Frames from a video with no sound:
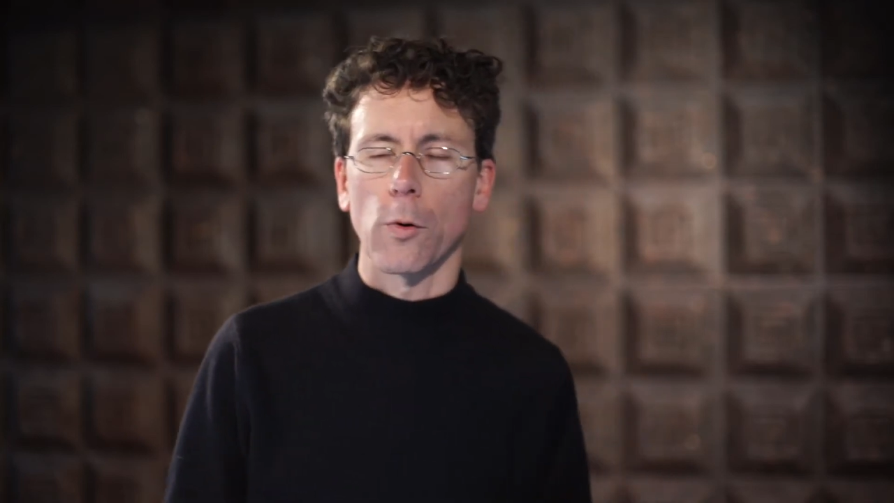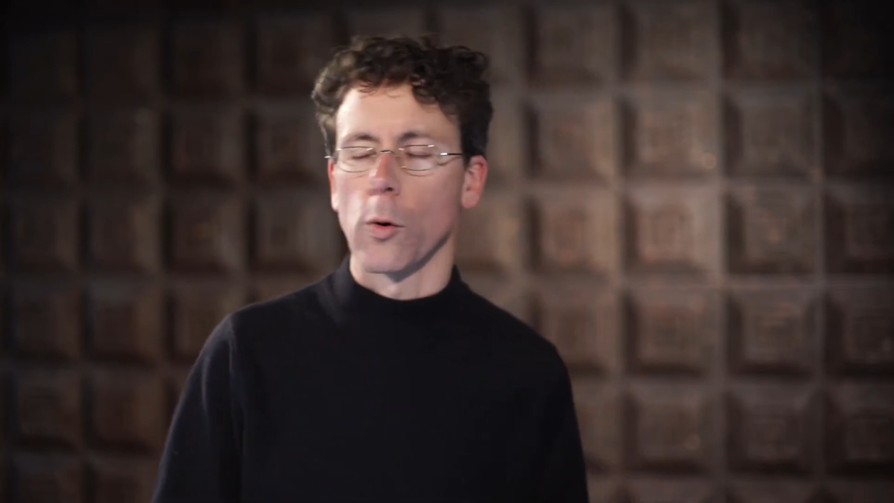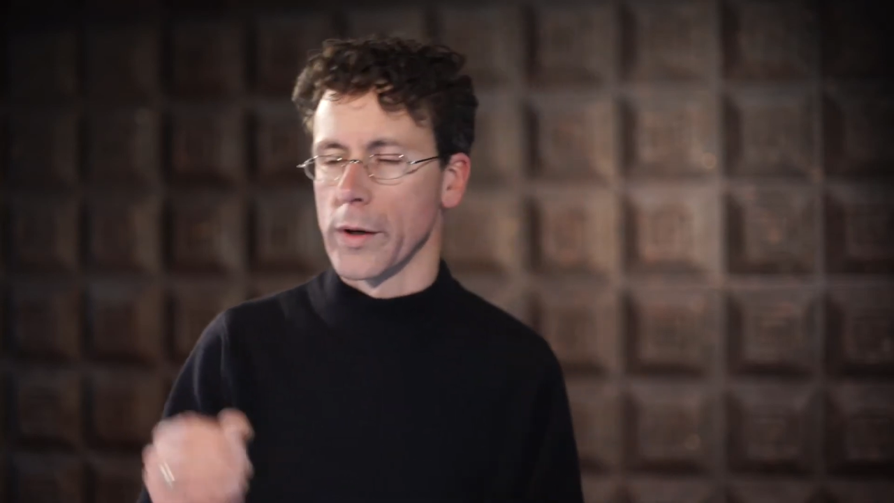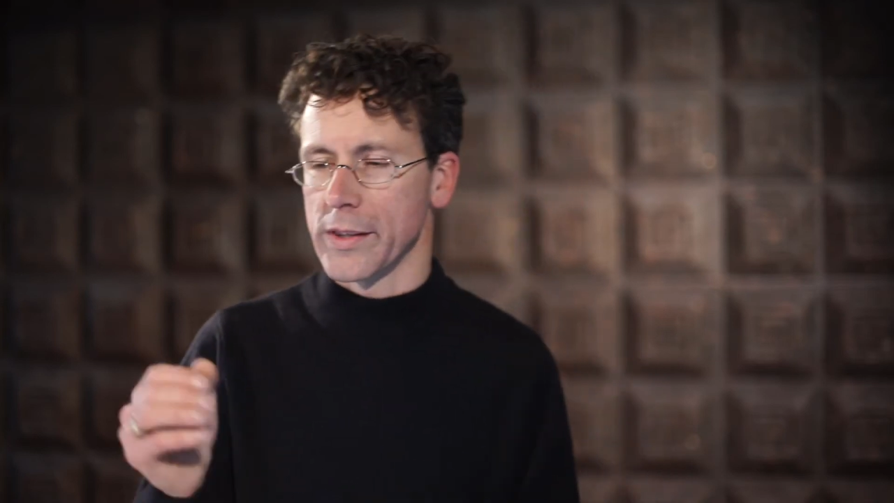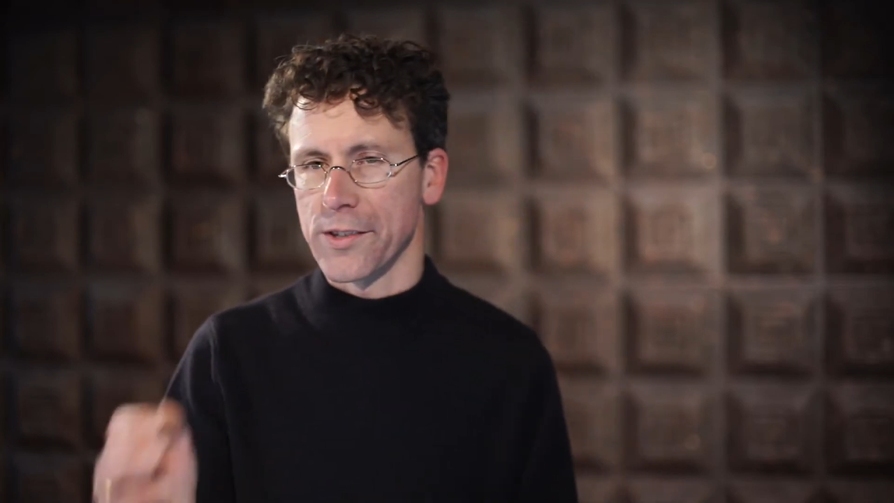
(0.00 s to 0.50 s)
or
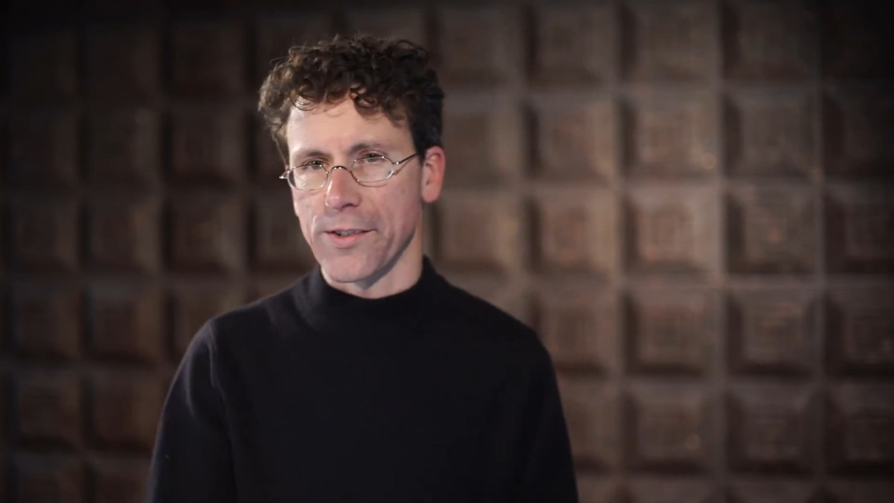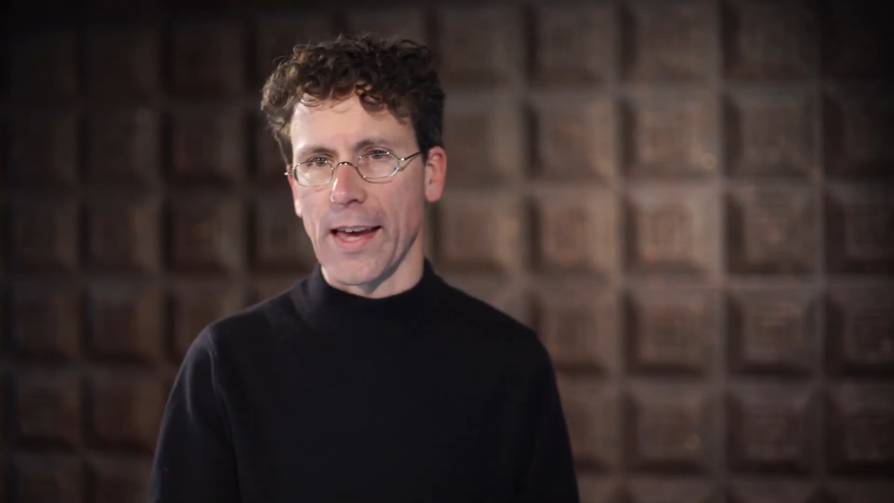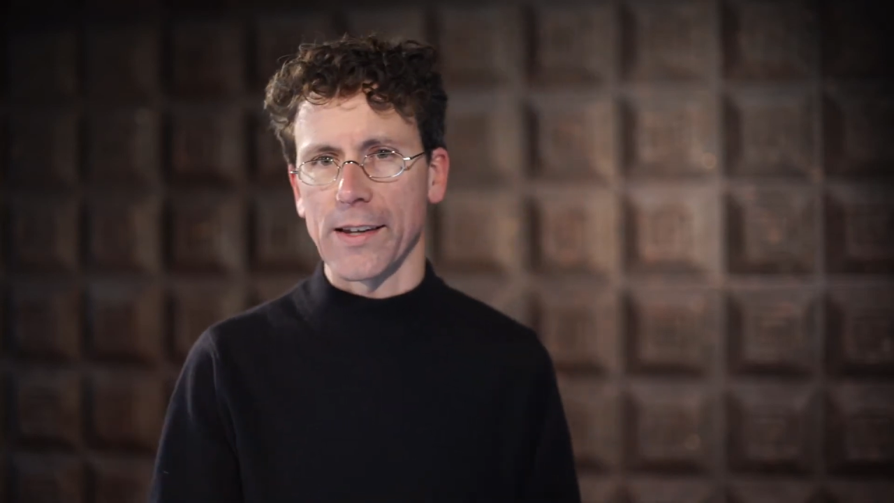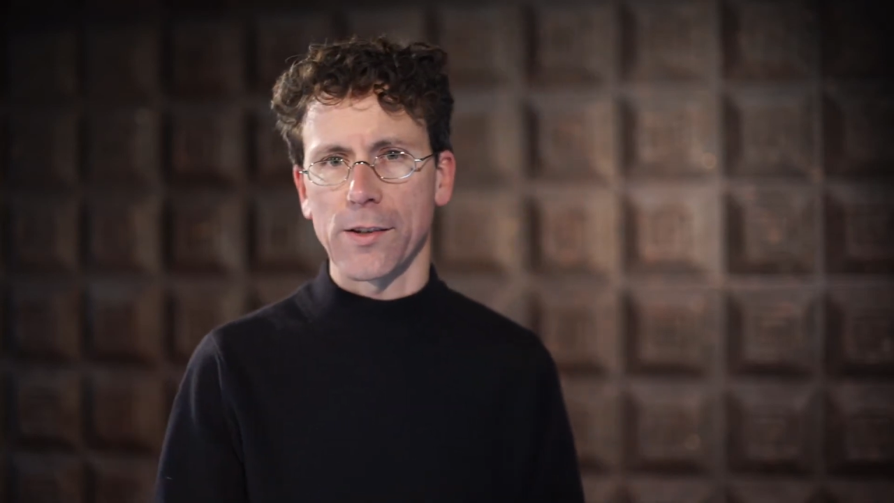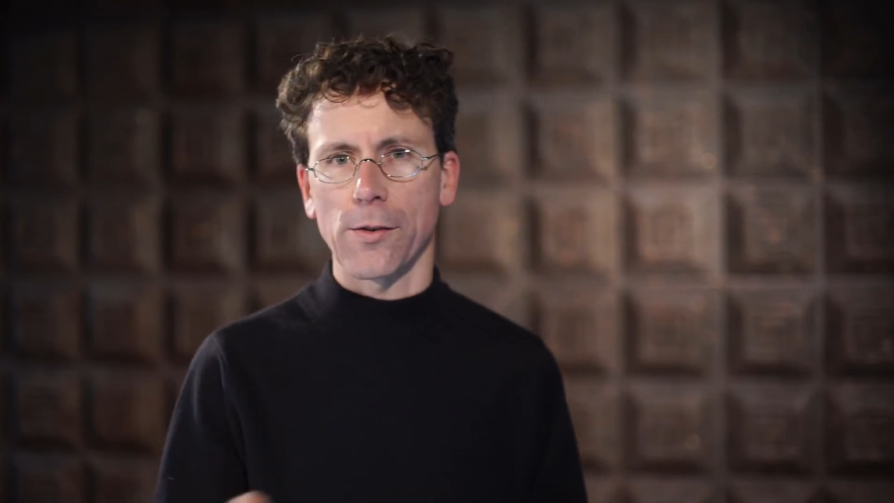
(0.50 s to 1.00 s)
when the
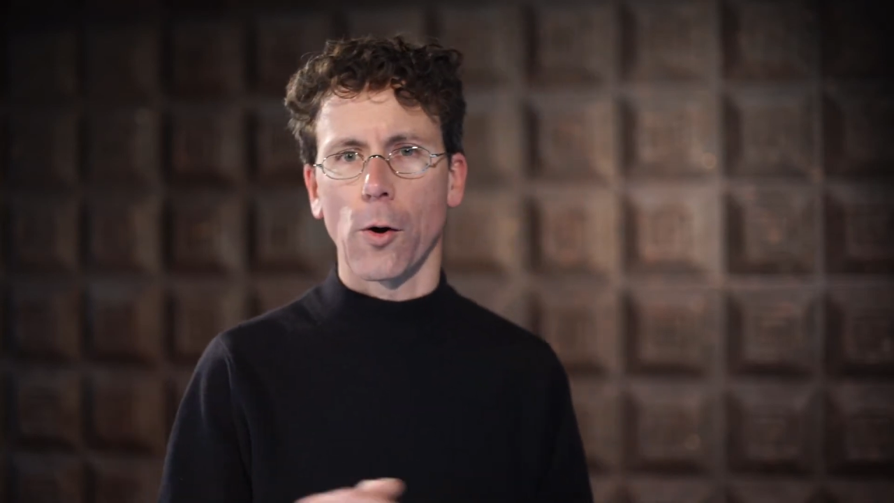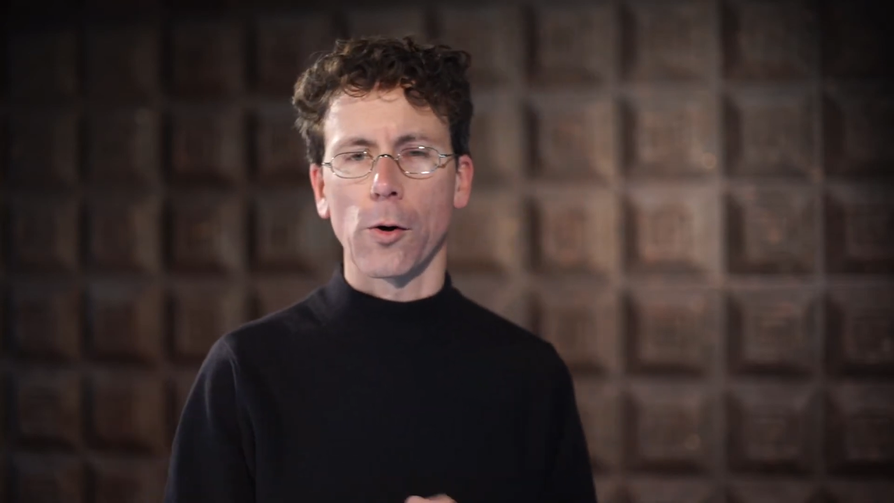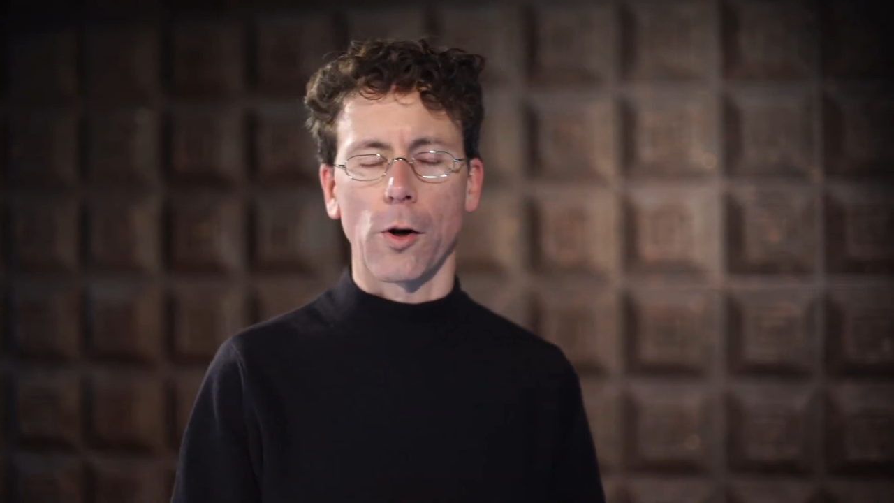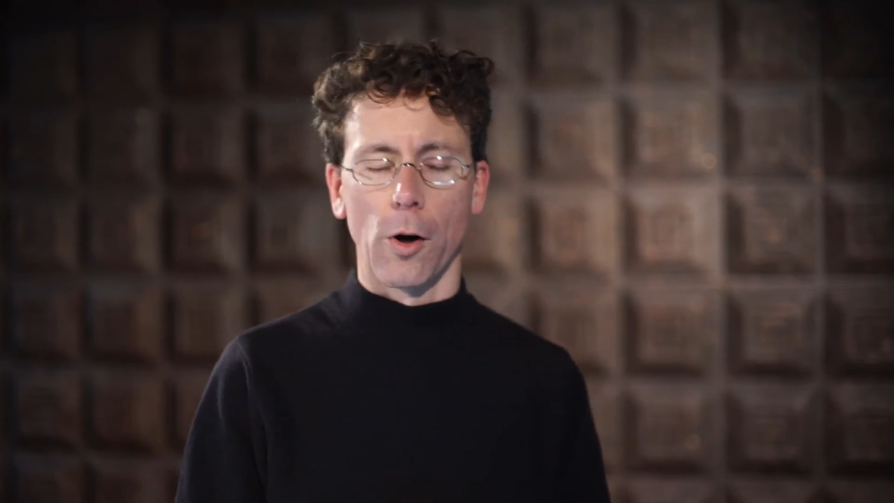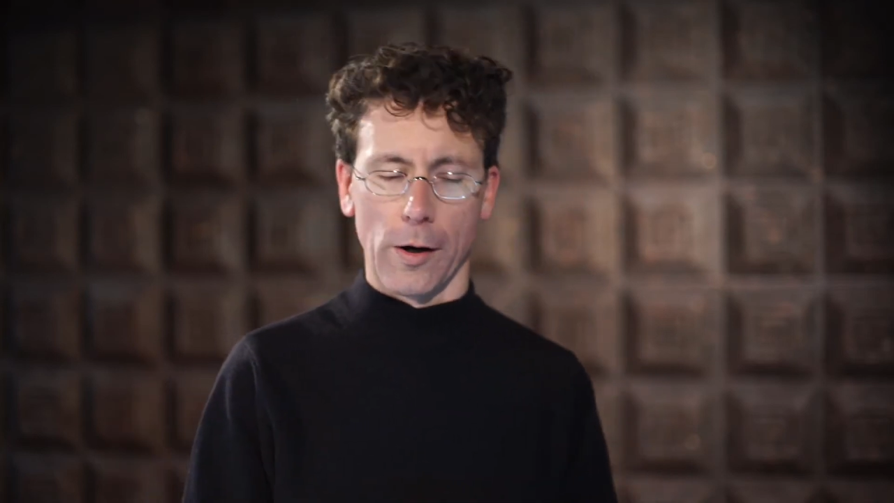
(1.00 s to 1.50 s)
sand is all
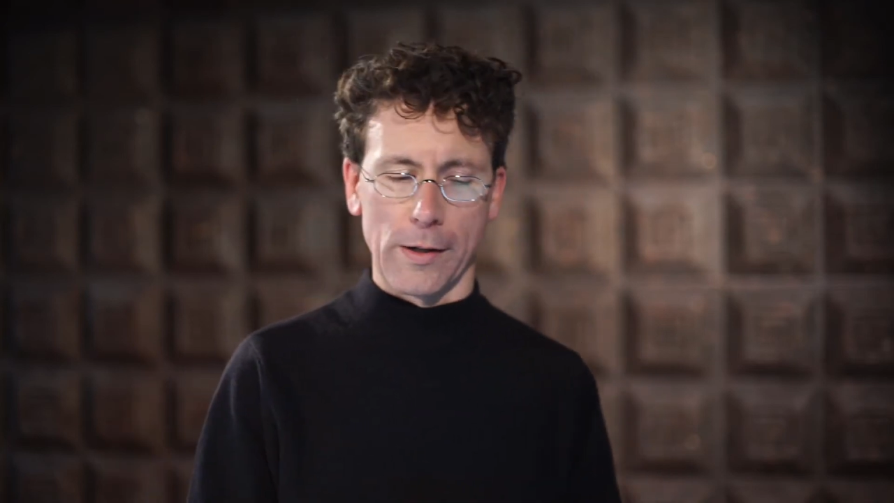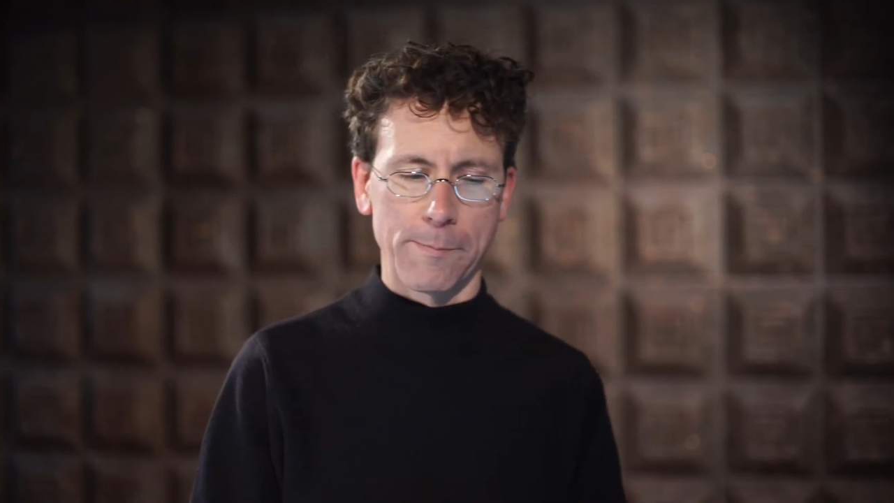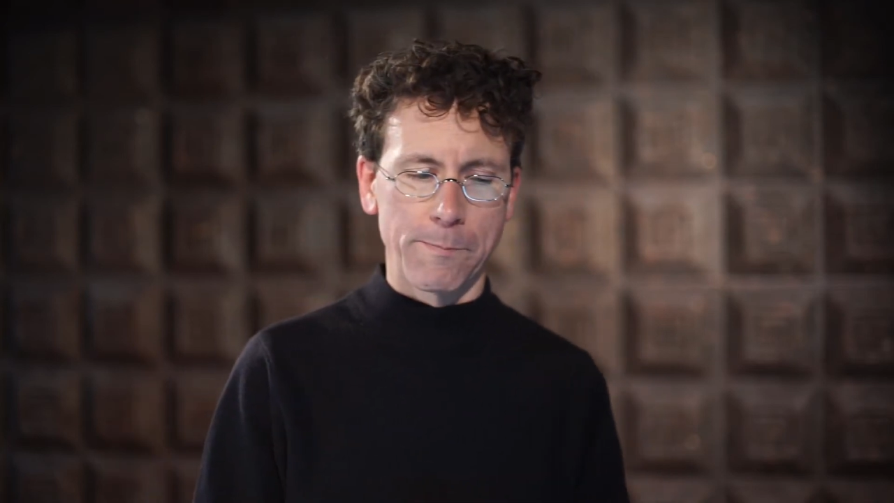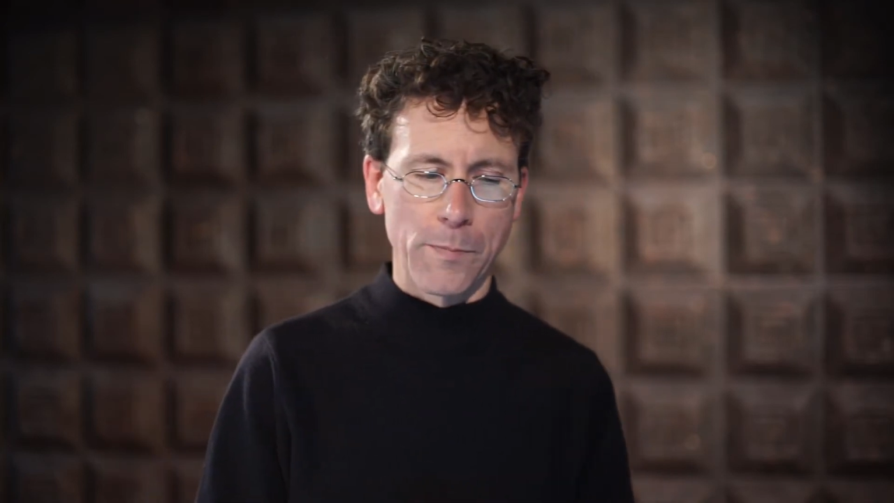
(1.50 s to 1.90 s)
gone,